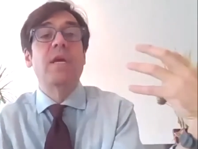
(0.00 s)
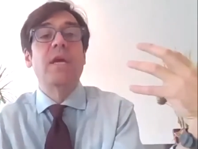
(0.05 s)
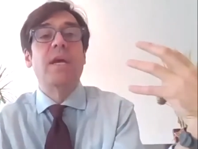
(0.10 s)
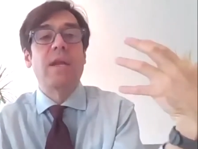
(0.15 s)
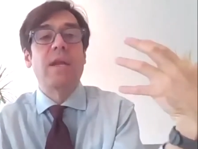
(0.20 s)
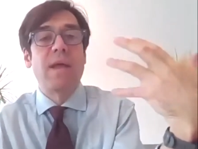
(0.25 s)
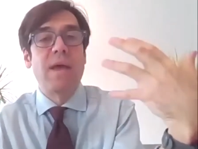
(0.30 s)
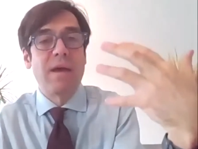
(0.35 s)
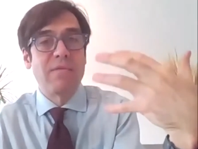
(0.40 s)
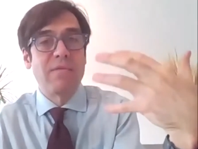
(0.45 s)

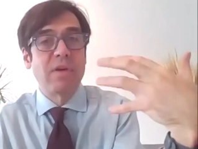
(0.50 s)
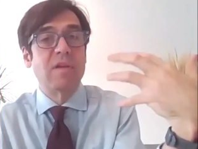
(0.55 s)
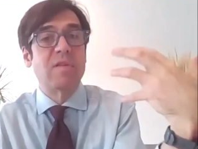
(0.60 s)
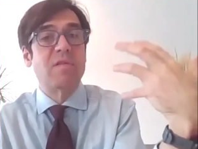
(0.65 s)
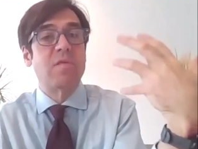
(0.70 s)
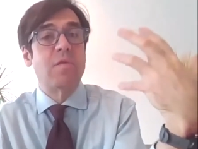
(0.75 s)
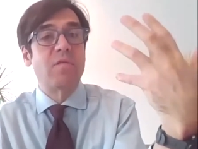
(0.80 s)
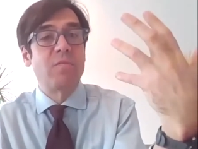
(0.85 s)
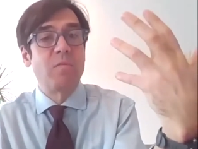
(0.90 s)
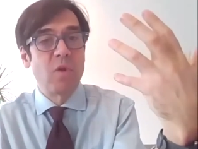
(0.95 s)
and having a
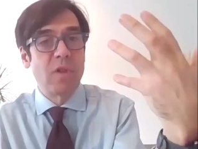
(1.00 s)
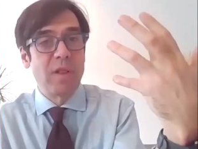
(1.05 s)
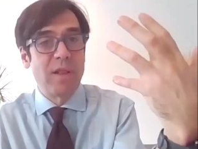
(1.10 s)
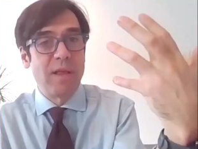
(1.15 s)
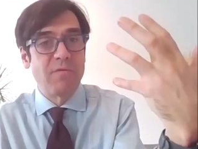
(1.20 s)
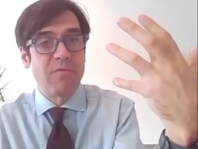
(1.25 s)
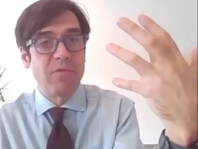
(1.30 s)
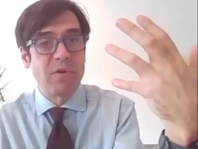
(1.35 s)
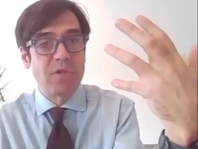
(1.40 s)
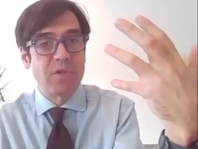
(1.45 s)
sort of more
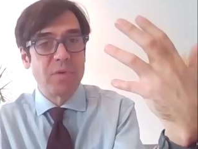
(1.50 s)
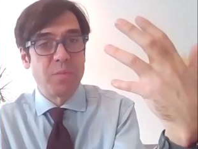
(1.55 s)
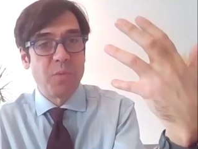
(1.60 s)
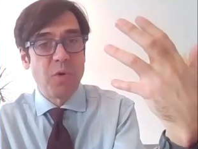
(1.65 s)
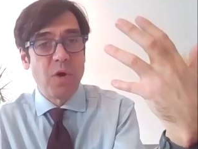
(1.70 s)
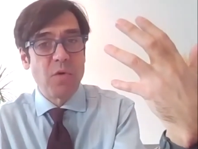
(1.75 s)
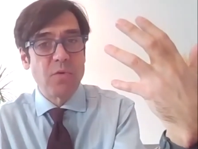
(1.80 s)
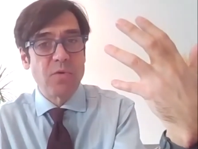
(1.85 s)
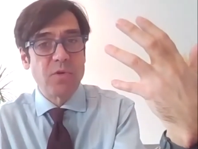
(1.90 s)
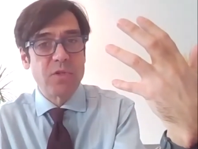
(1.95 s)
leveraged
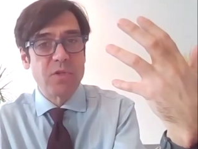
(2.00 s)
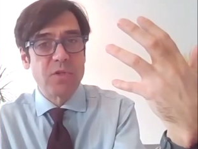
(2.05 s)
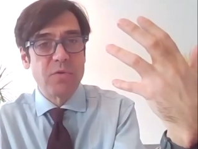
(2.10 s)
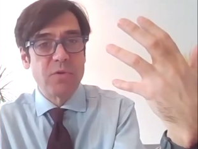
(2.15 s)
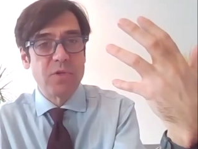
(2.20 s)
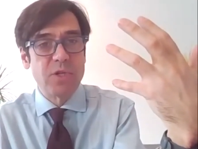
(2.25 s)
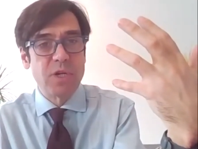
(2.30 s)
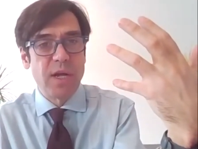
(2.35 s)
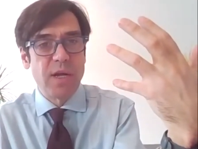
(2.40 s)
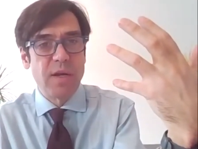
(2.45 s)
approach to
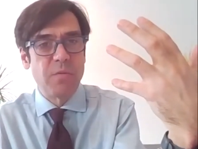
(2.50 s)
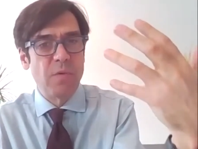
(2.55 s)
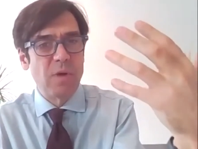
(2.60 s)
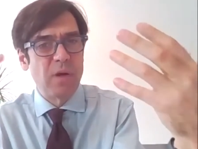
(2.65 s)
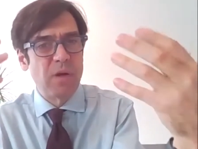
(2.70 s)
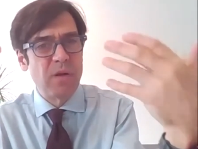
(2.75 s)
China.